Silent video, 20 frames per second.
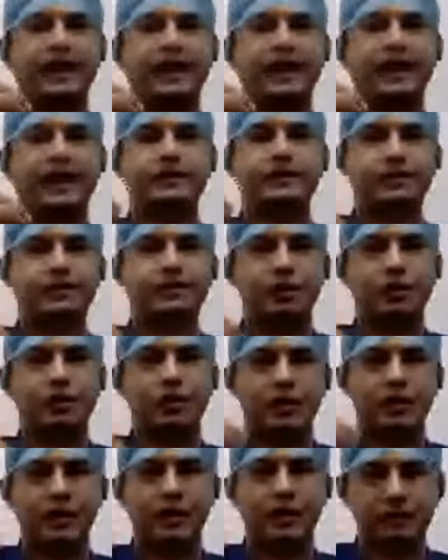excellent
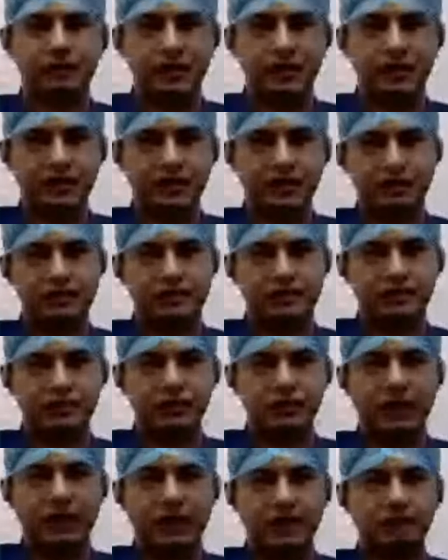record after that also.
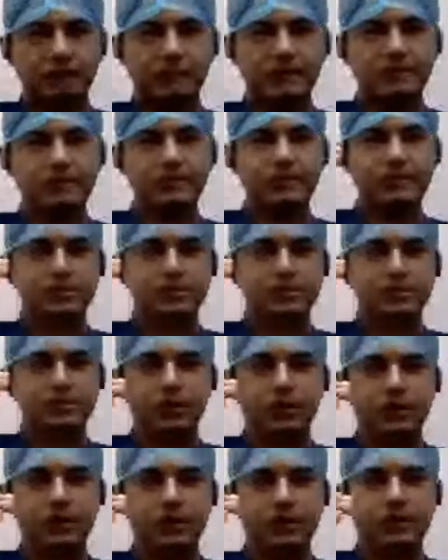So heart valve surgery
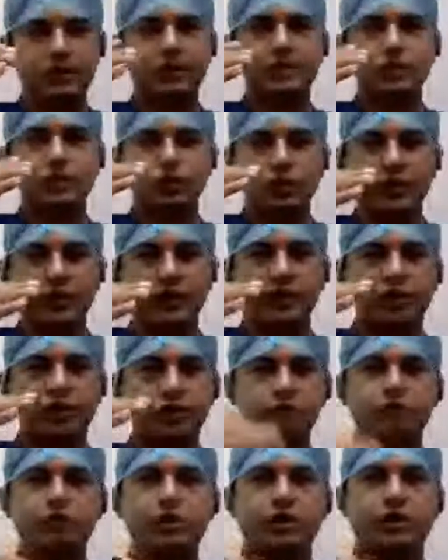mortality is very
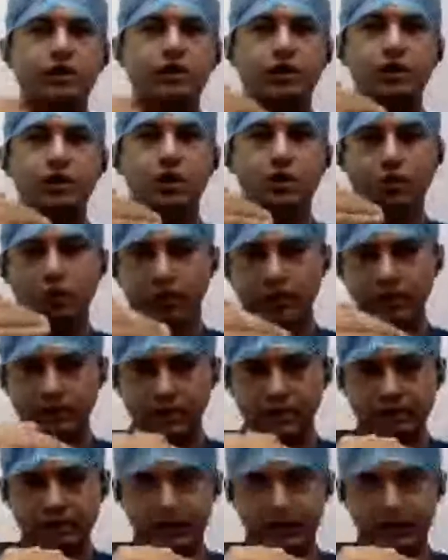low if you are a low
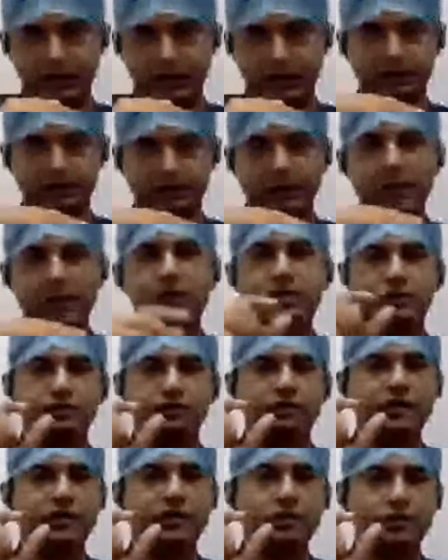risk patient.
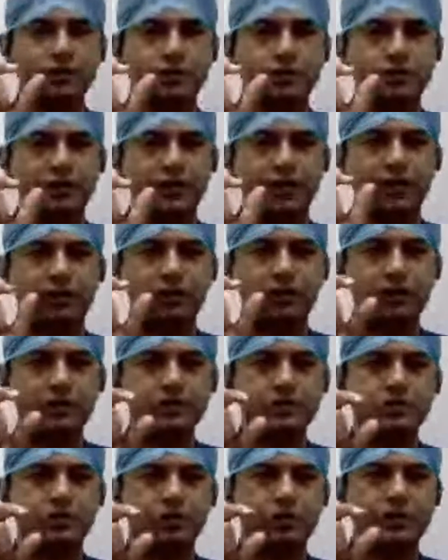So we do typically
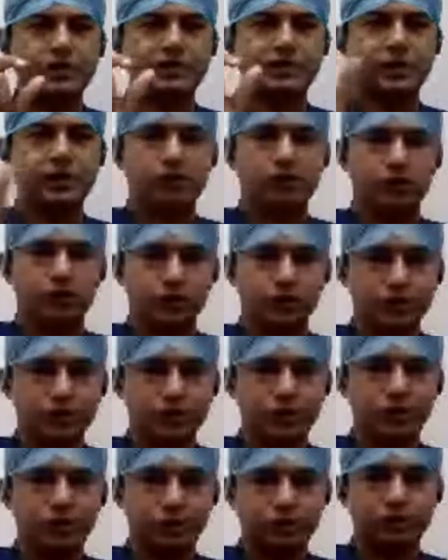what is known as a
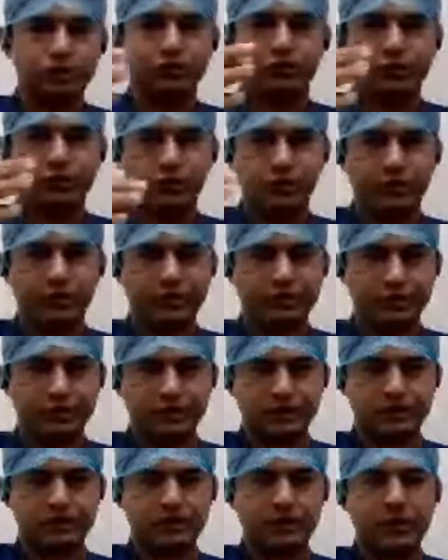Euroscore before doing the
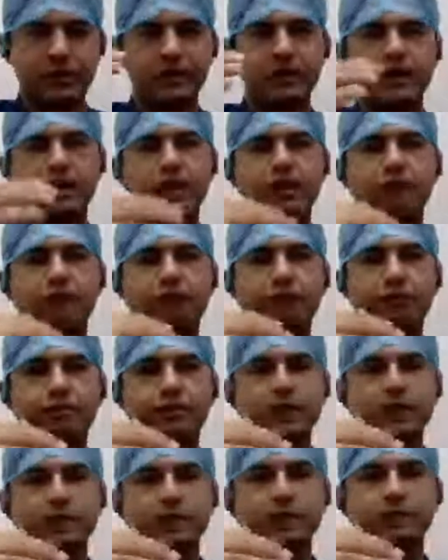surgery.
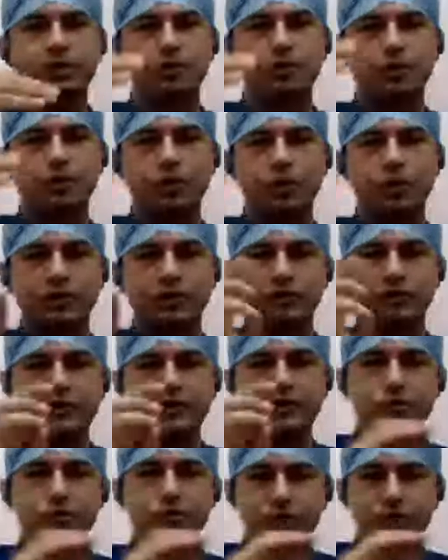For people who
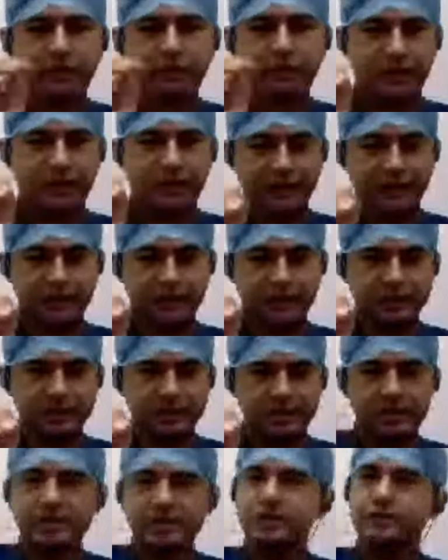otherwise don't have any other
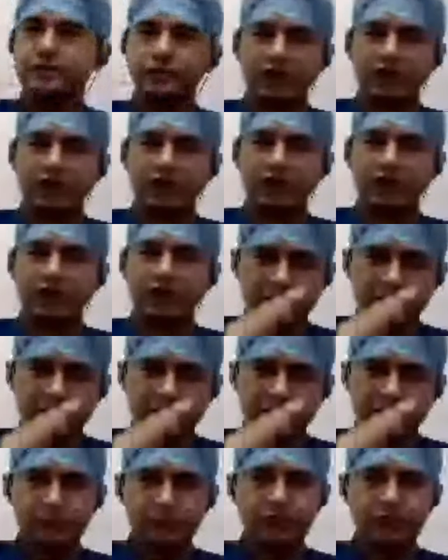disease, the
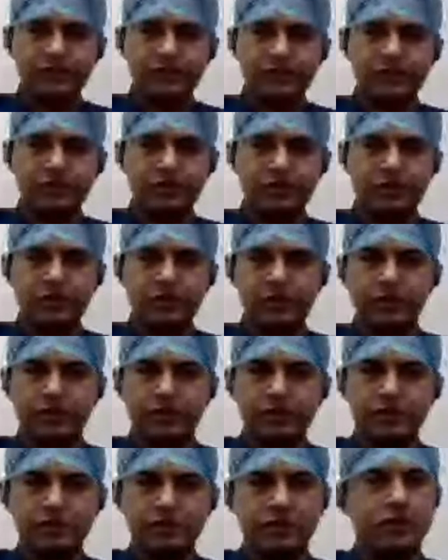age is below 60
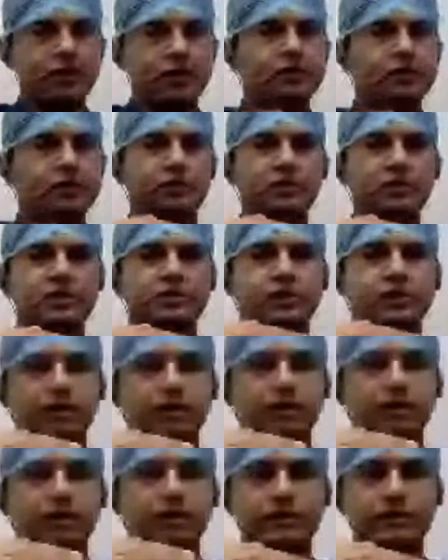years, the risk
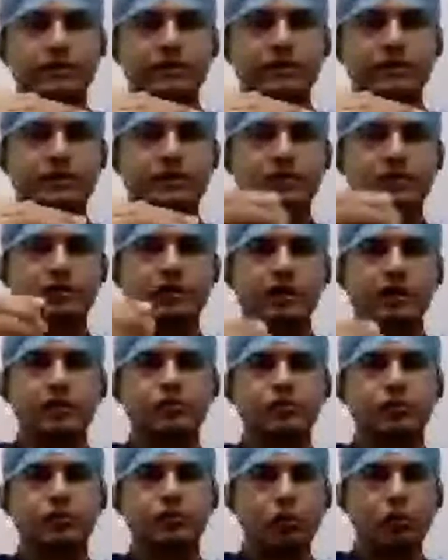of surgery is in the
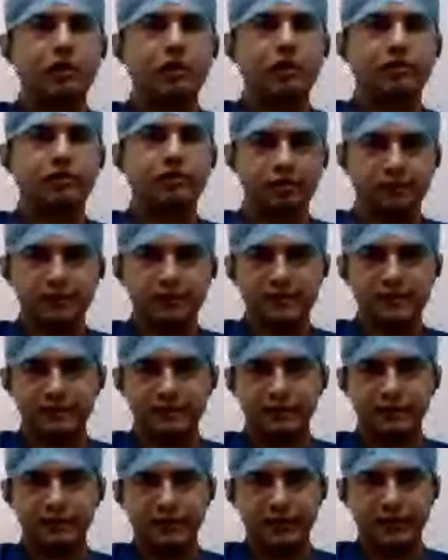range of 0.5%
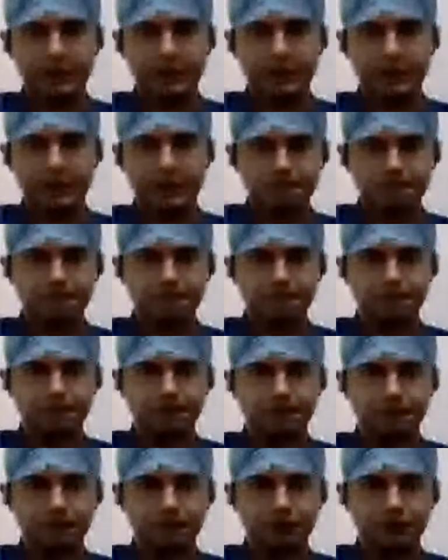only.
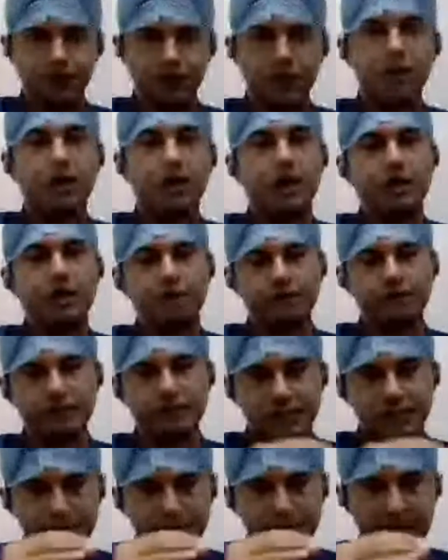If
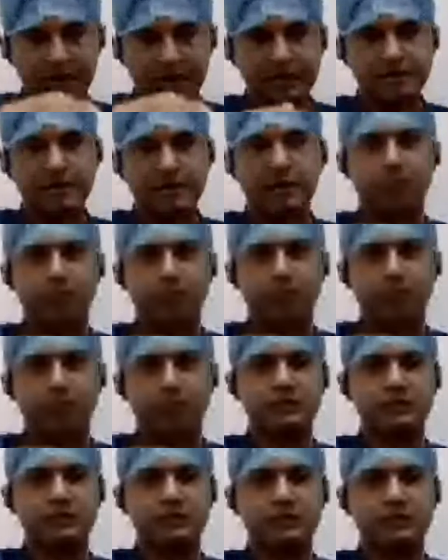somebody is above
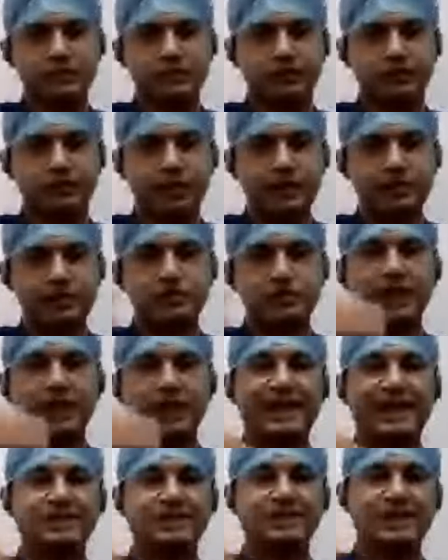60 years of age,
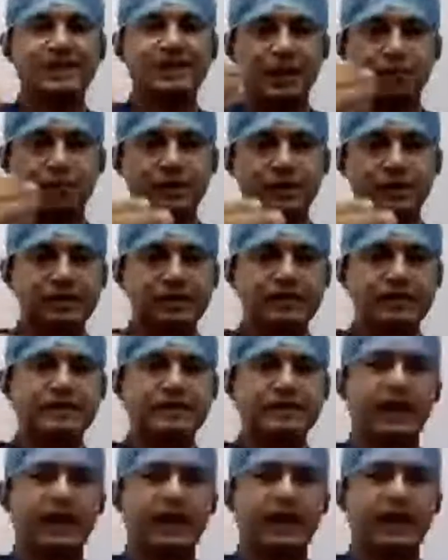has diabetes,
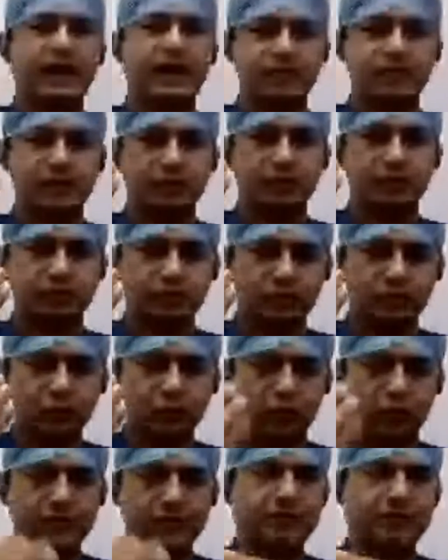has
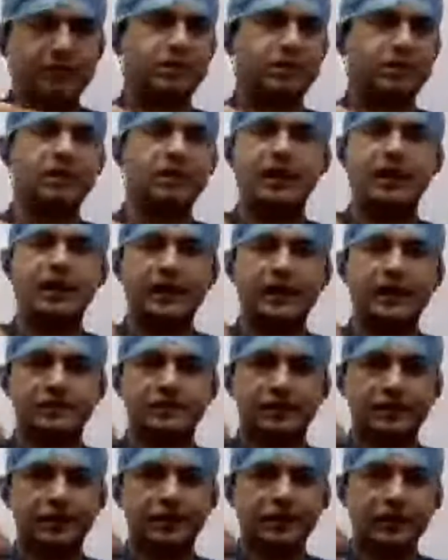obesity,
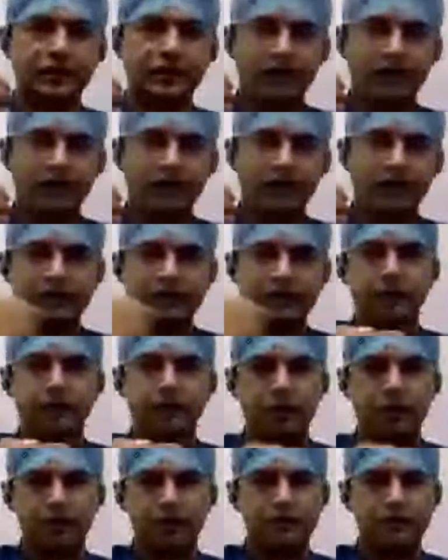has other
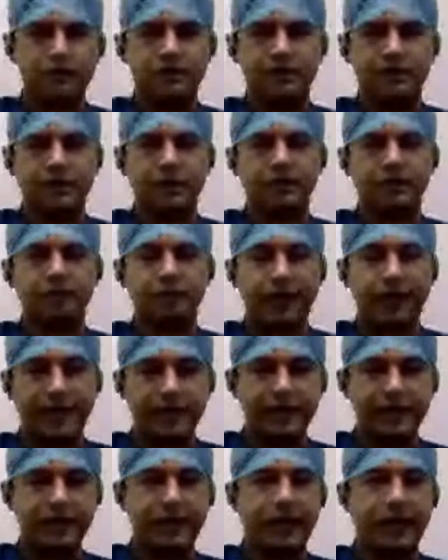problems like a
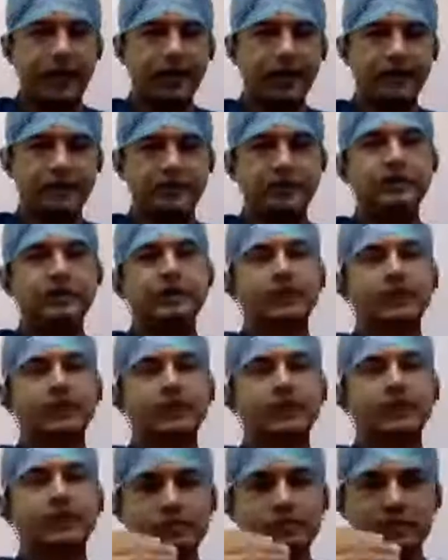failing heart,
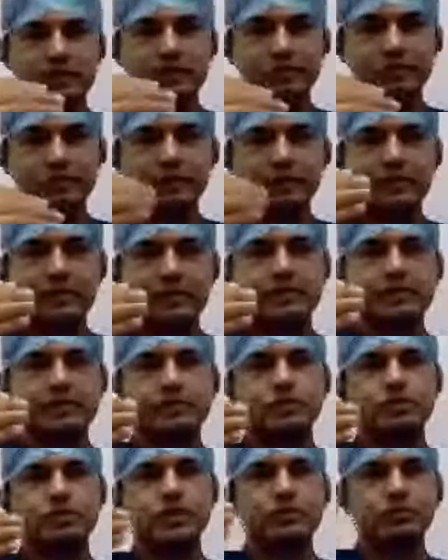then the risk
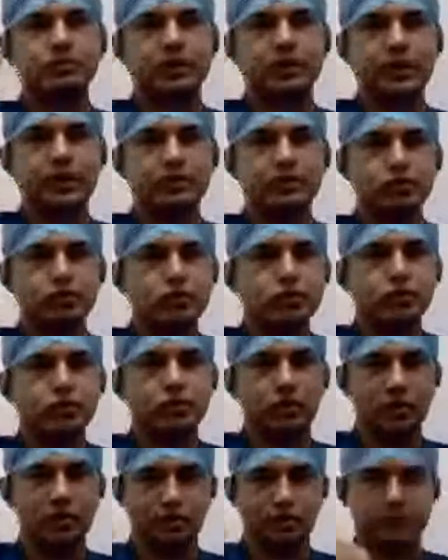increases to something like 2 to